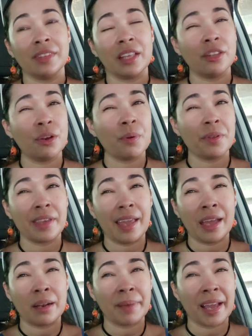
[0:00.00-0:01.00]
Then there were the
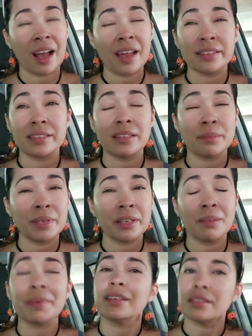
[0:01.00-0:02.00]
antibiotics in the
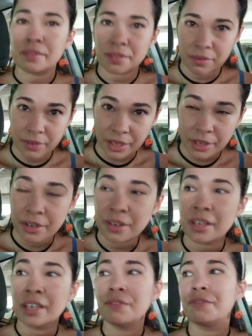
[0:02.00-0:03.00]
middle because of the
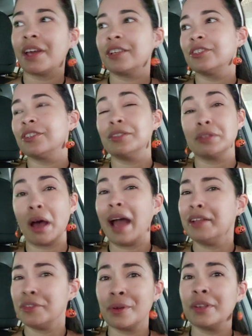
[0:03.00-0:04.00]
recurring infection. So
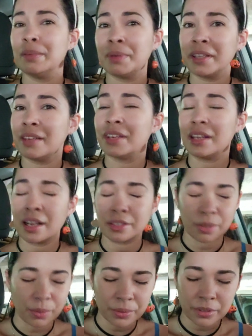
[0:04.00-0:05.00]
I totally believe it. I
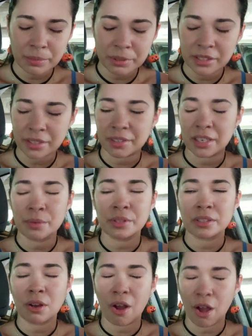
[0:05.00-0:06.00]
totally believe it. It was
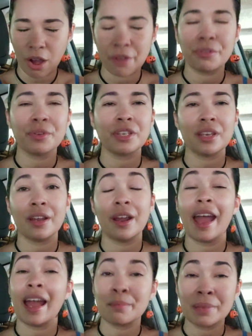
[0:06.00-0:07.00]
an awful
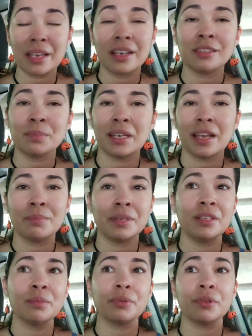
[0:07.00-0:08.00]
year and my husband had
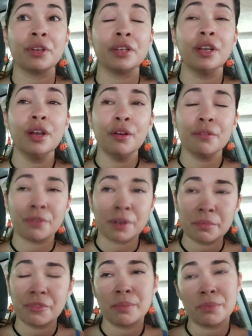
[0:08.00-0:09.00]
been deployed
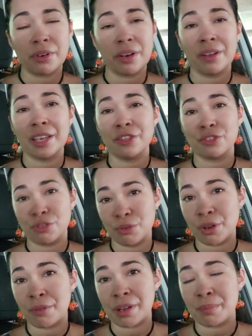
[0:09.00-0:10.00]
from February
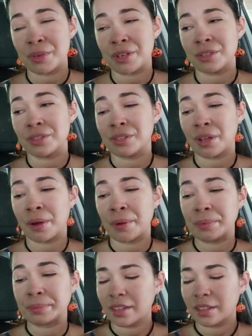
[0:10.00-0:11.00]
to November.
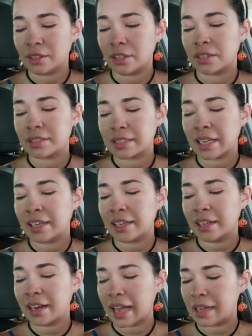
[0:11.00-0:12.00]
So it looks like
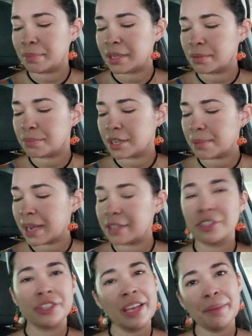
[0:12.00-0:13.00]
it had been in pretty
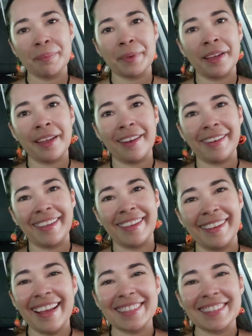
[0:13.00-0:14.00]
bad shape, but
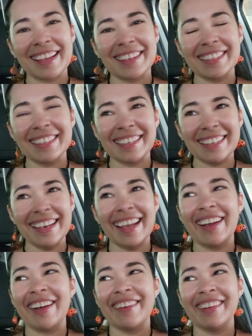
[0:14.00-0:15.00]
it's all good
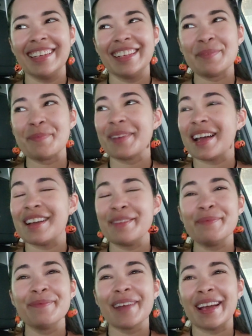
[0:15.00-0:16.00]
now.
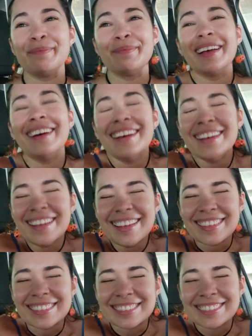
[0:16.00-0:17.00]
And
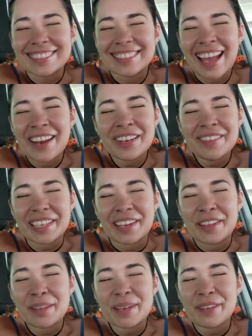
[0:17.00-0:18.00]
I don't even
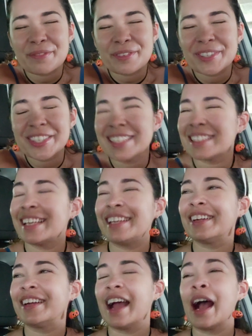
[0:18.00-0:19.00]
care that my infusion is later.